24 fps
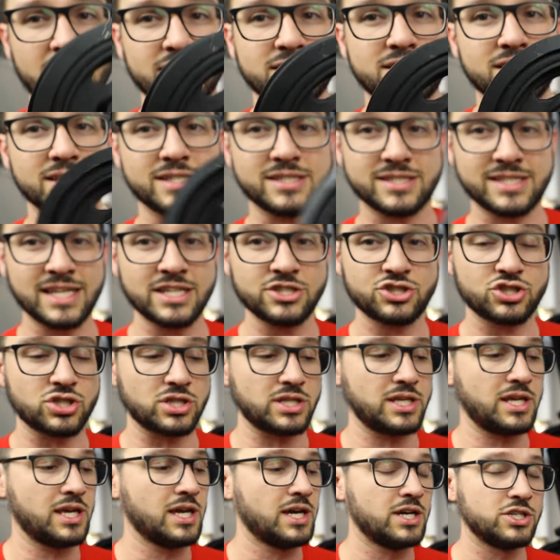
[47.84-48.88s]
and it's
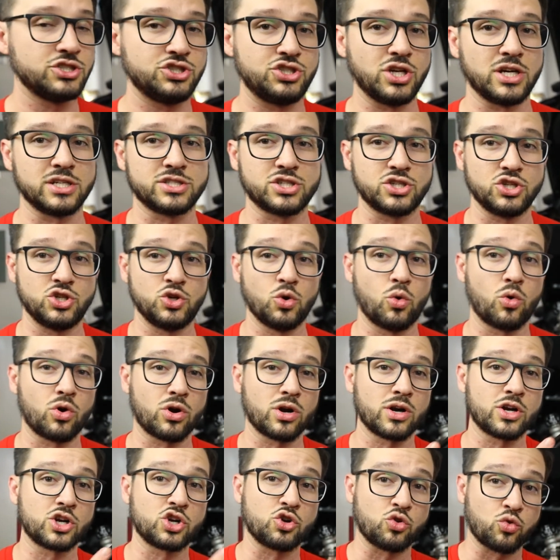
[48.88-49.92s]
essentially just
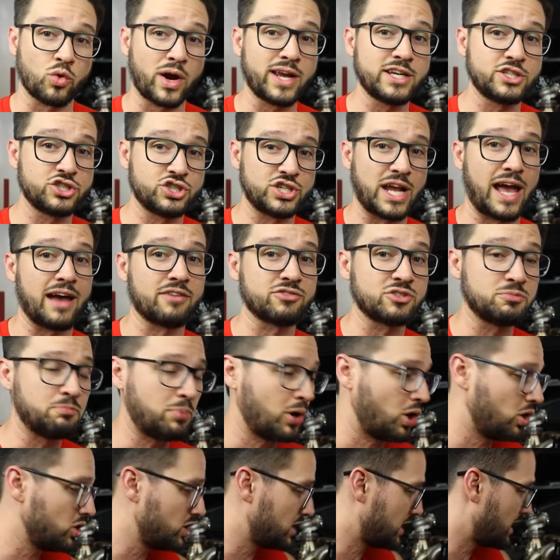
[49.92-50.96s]
your crankshaft
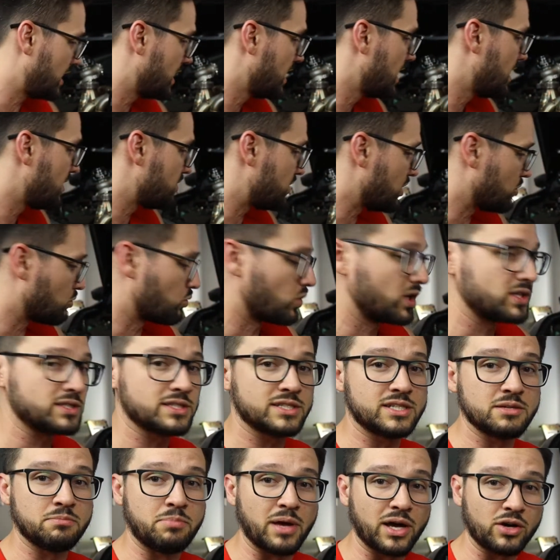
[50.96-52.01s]
pulley that
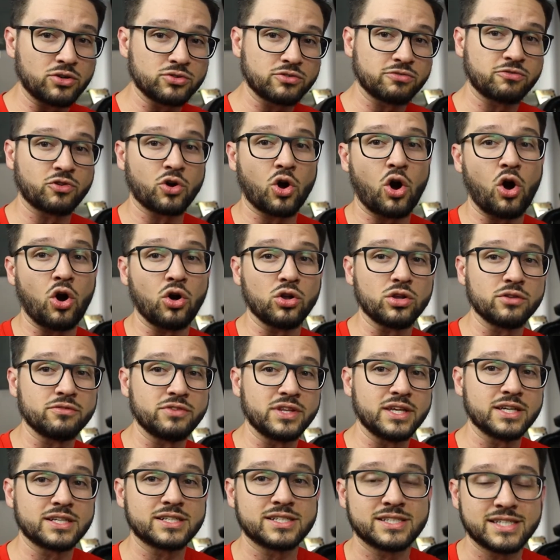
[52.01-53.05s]
runs the belt for all of
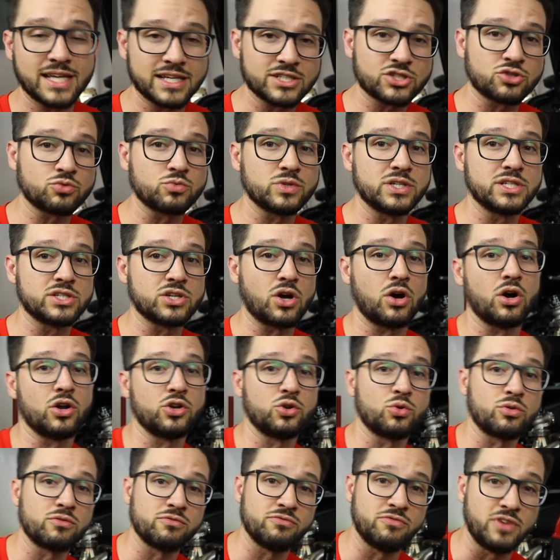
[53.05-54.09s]
the accessories on
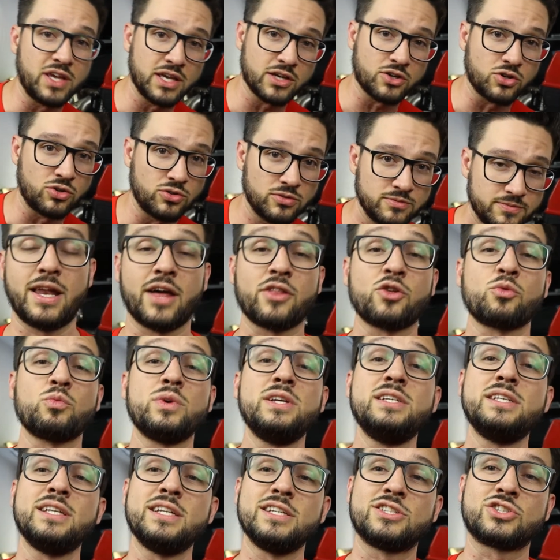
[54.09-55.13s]
your vehicle. Now, the
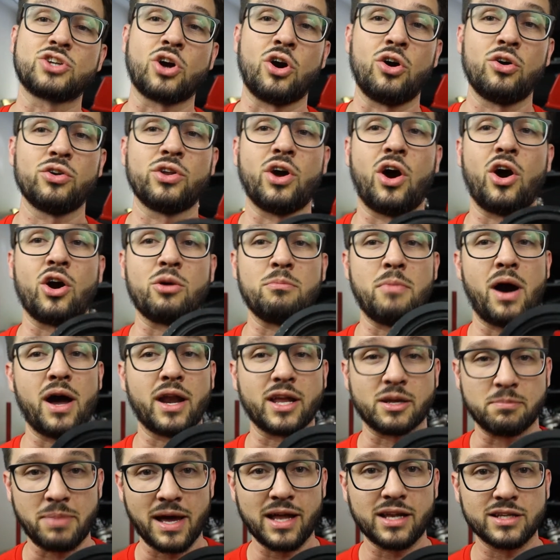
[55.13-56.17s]
reason it's called a
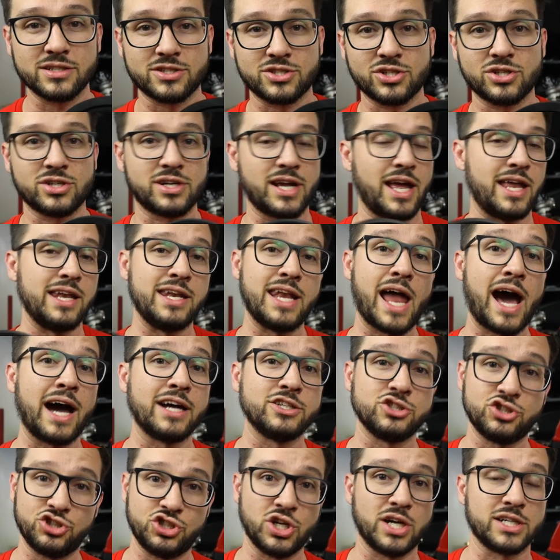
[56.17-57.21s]
harmonic balancer and
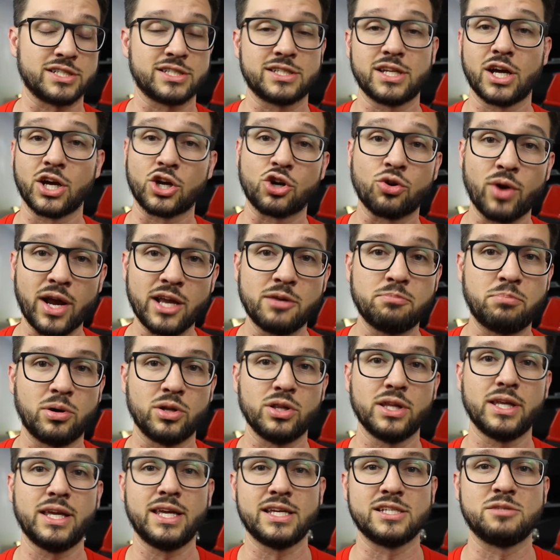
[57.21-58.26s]
not just a crank
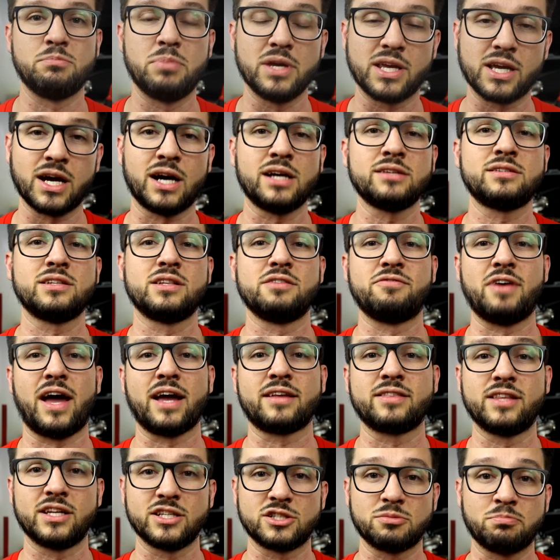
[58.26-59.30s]
pulley is because of the
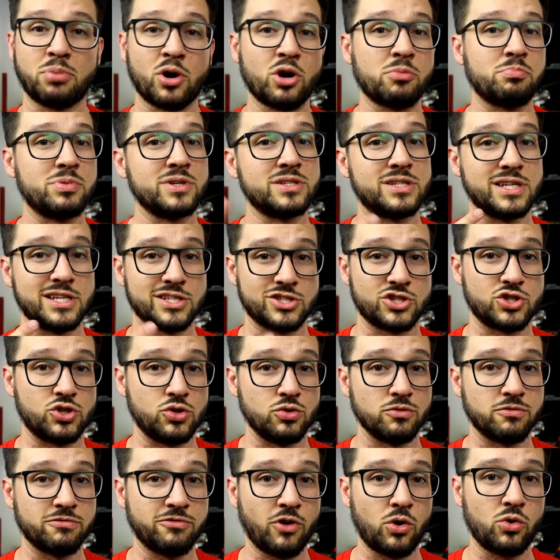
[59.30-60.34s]
fact that its purpose is
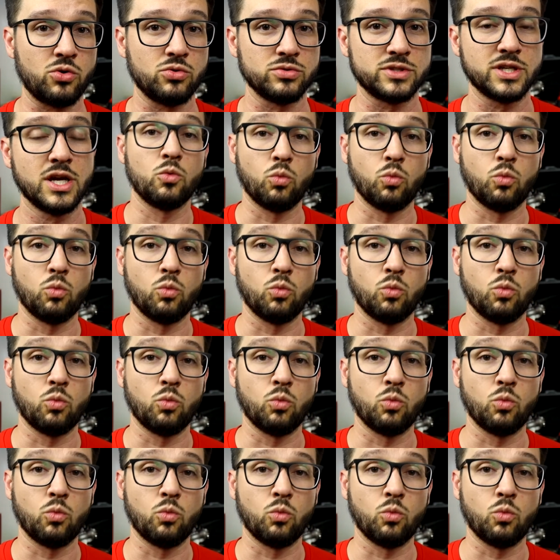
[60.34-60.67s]
twofold.